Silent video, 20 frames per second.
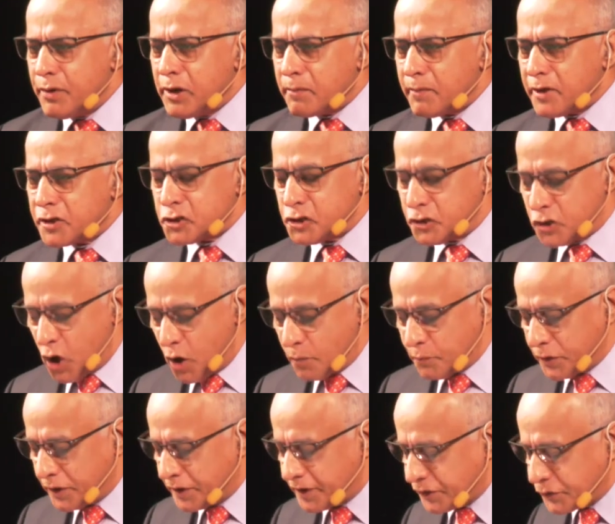machine
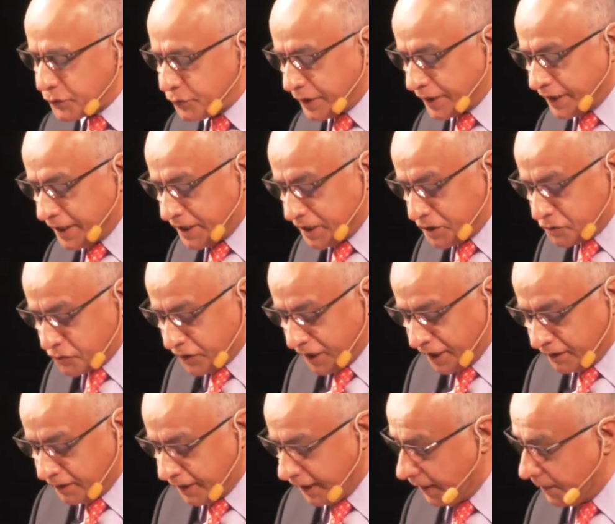operators who are getting
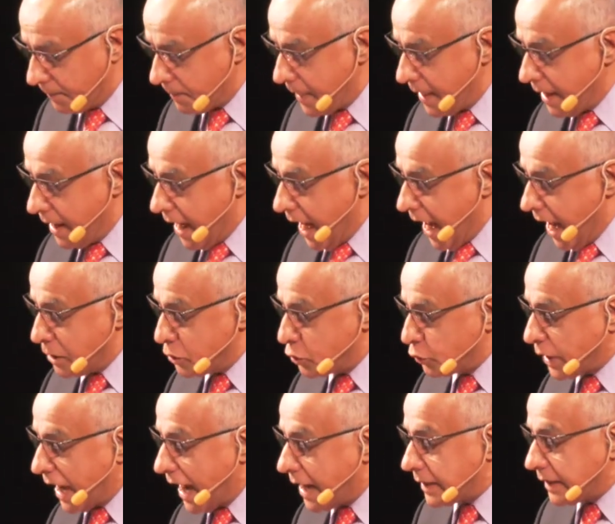trained there?" And
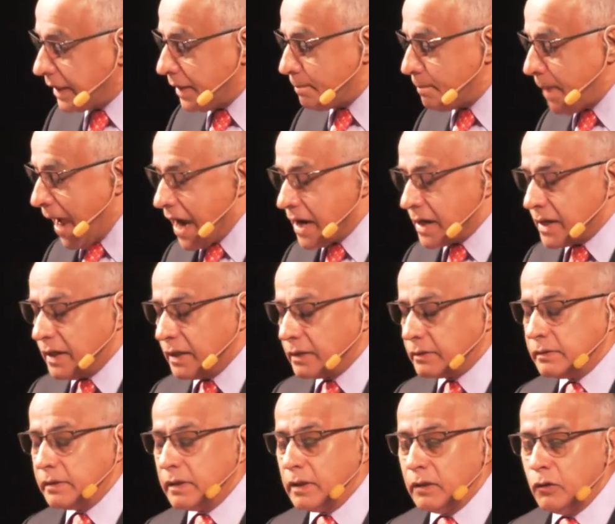to that, the banker
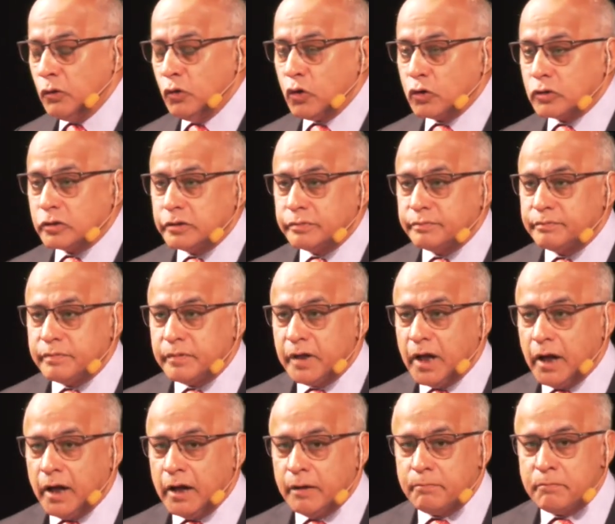looked
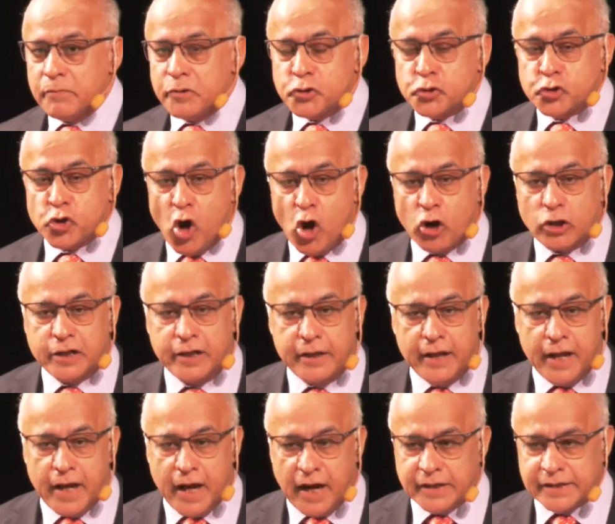shocked
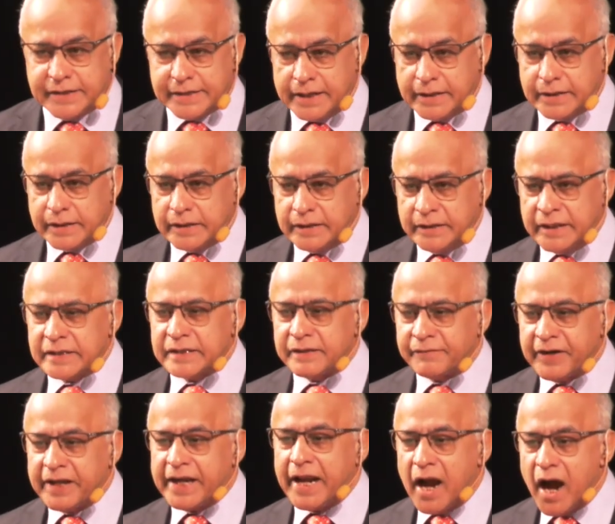and said, "There's a
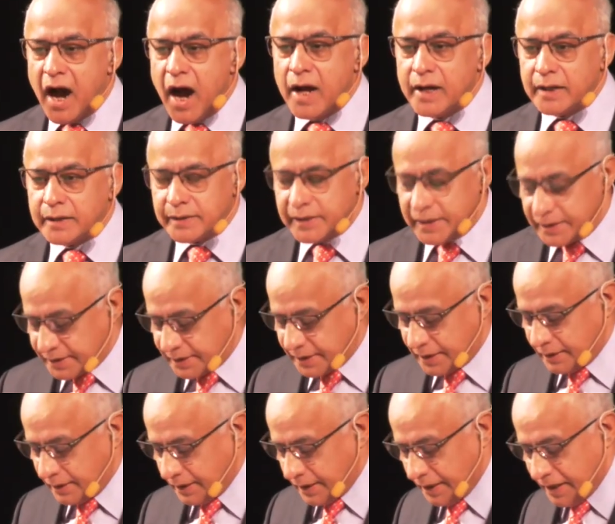very high risk
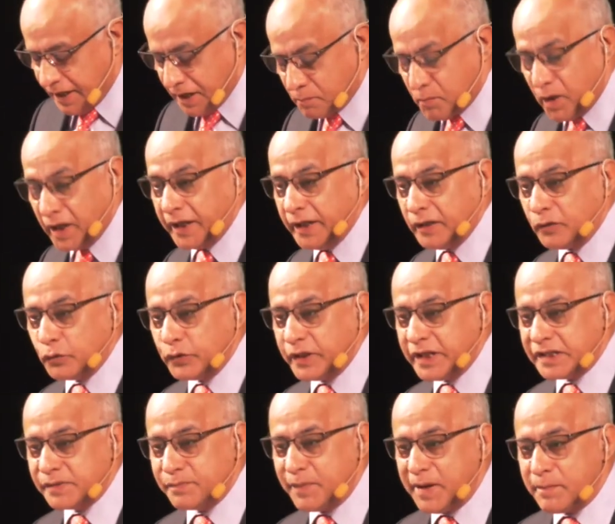in lending money to
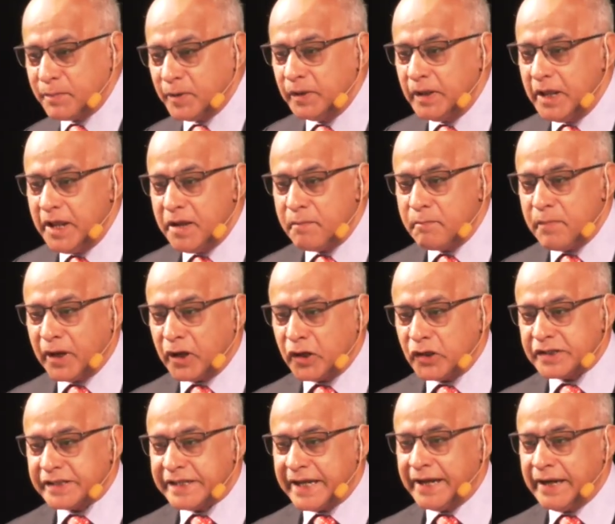these people
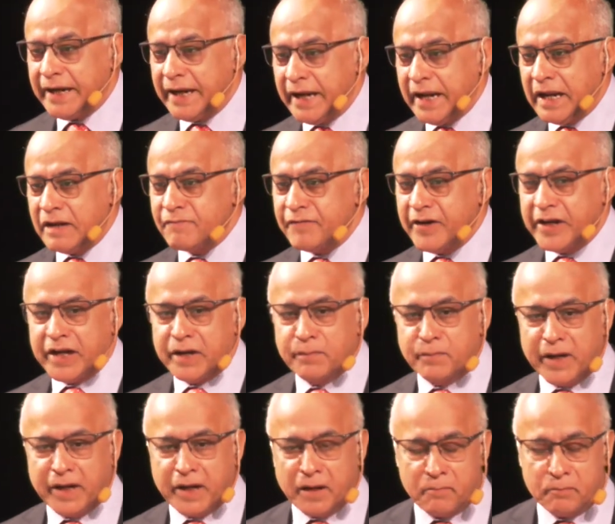because they
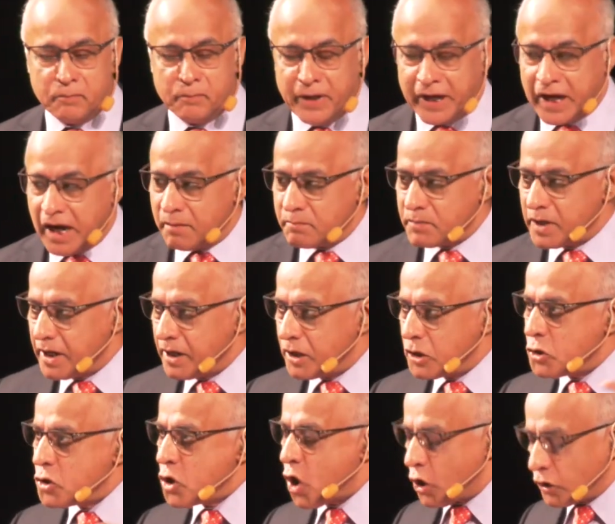invariably become
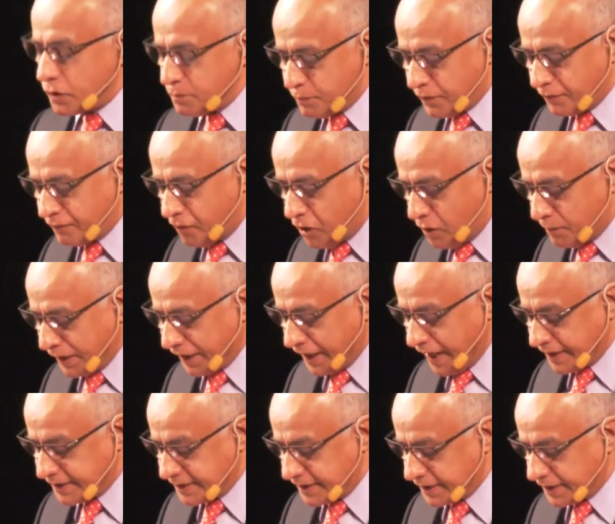non-performing
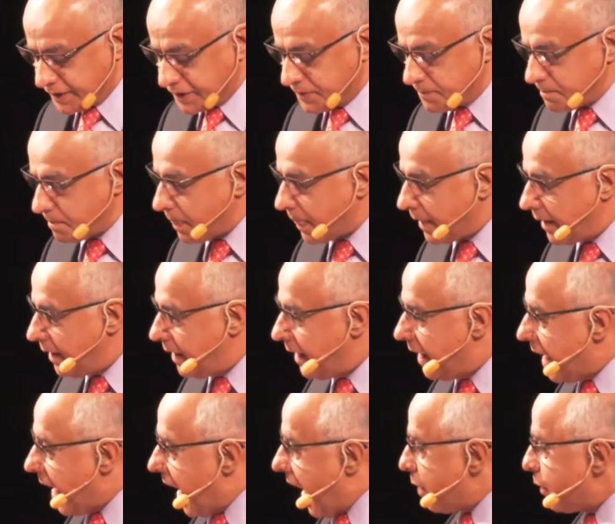assets."
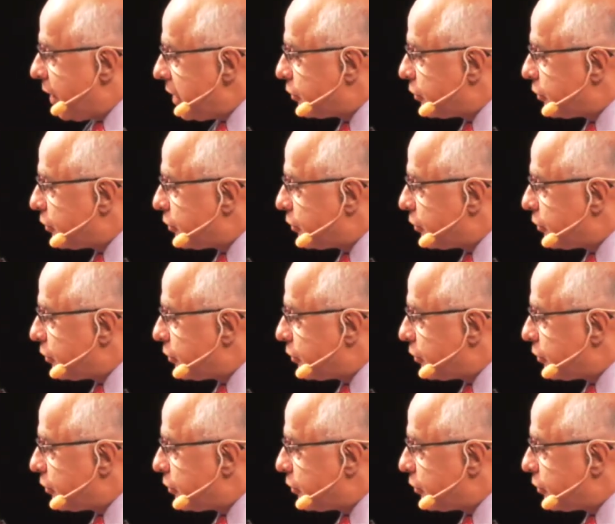I went to